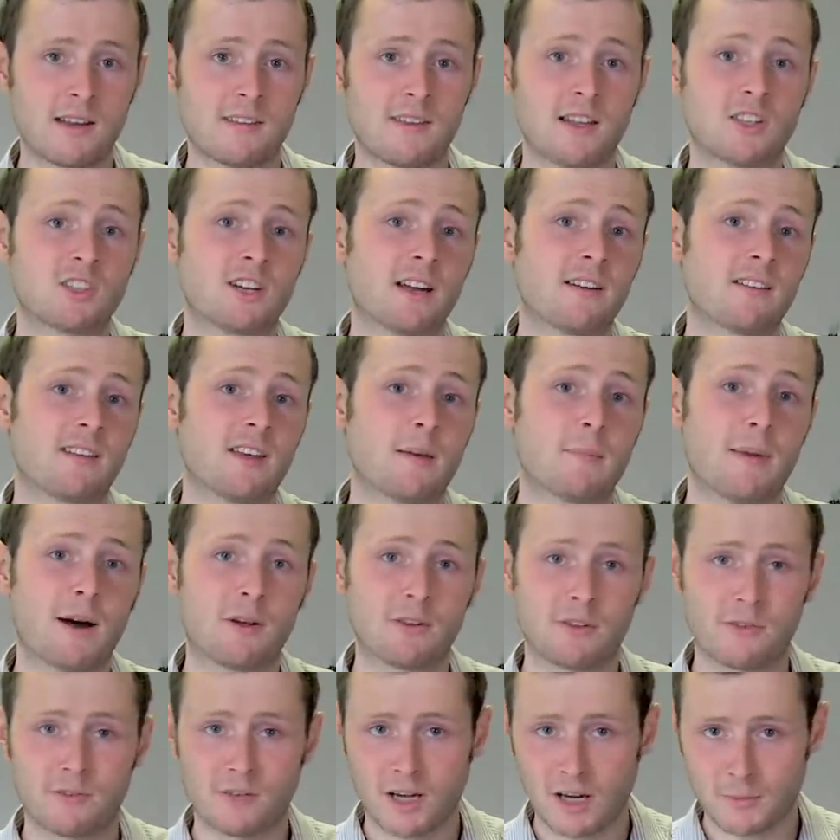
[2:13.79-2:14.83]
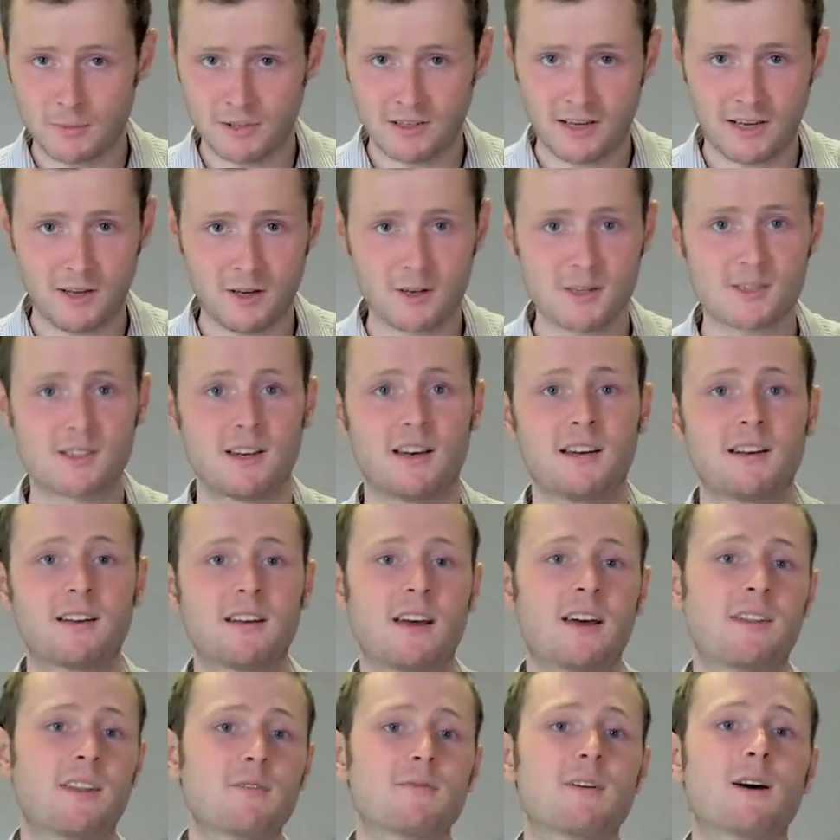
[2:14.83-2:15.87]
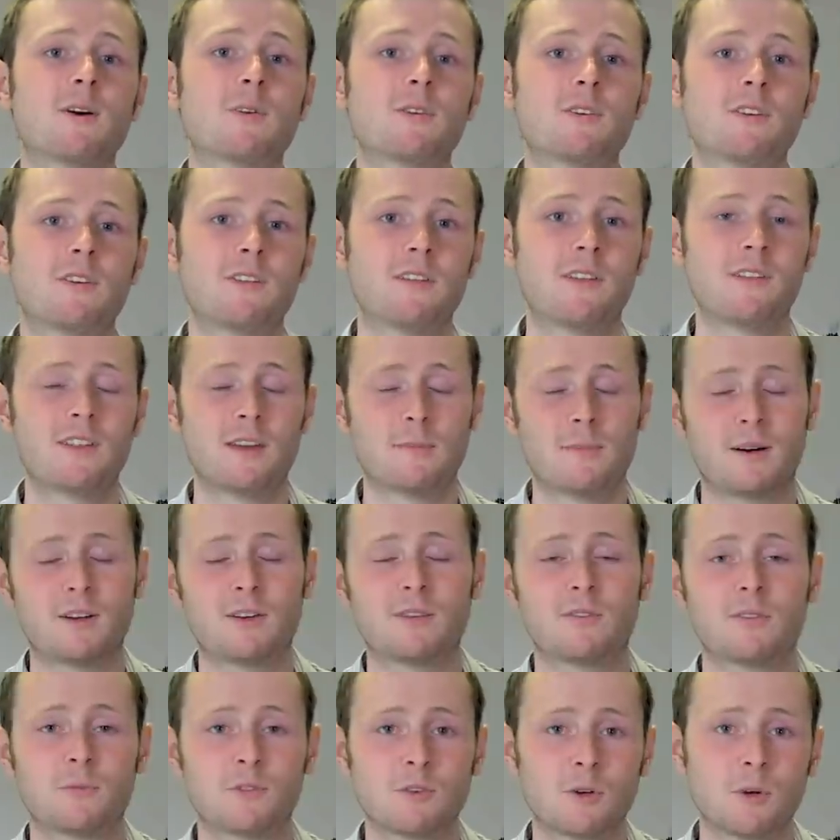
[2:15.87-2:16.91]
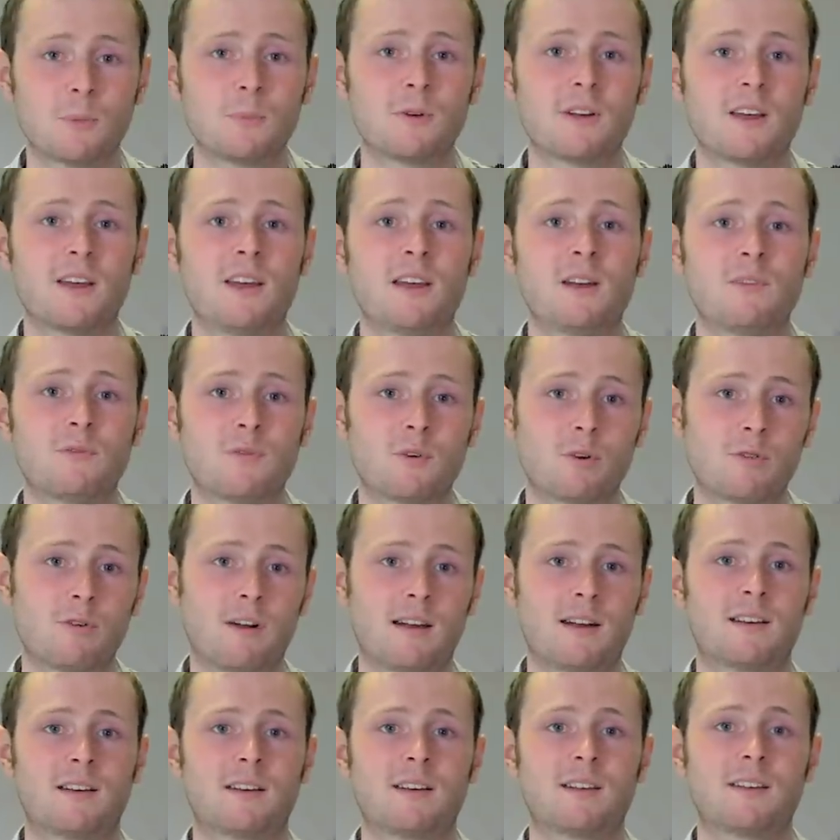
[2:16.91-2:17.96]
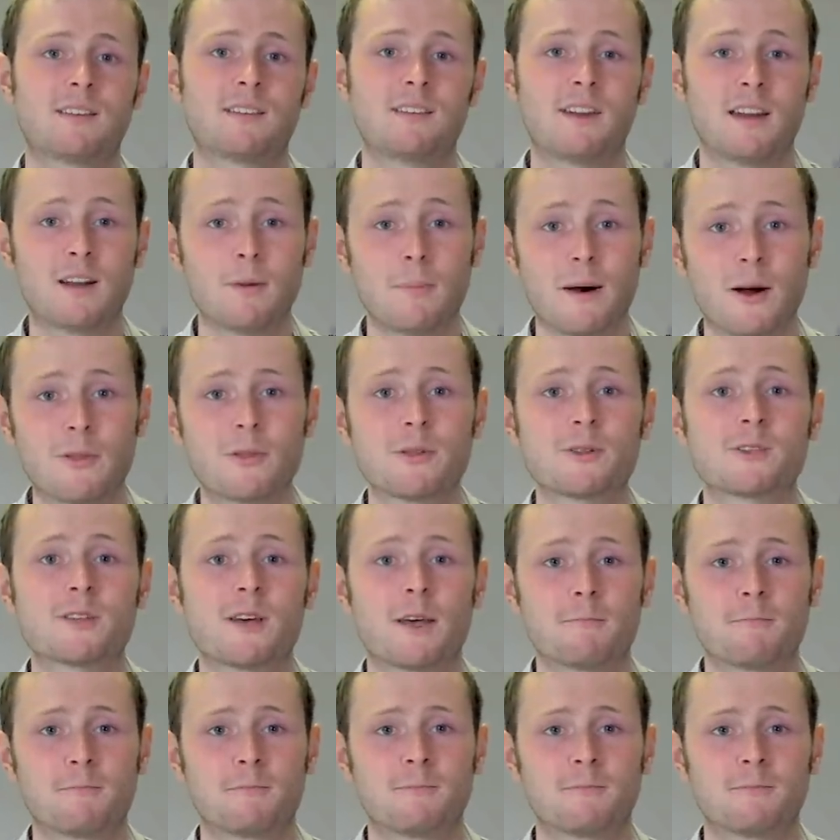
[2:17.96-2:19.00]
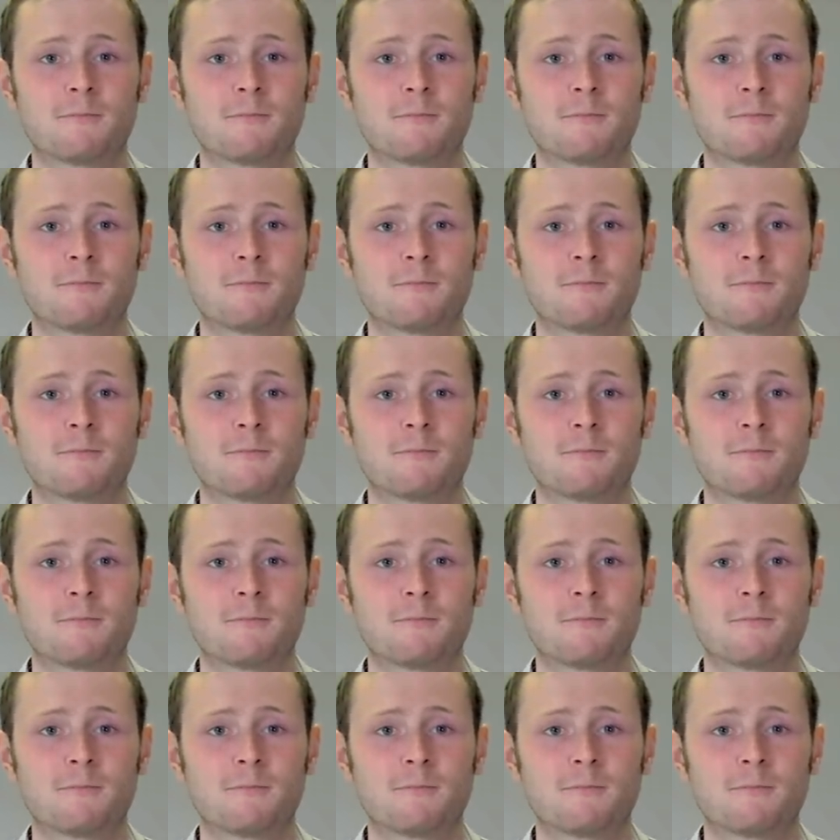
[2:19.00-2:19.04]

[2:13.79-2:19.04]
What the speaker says: They changed the amount of carbon dioxide and they found that the amount of absorbed infrared stayed about the same.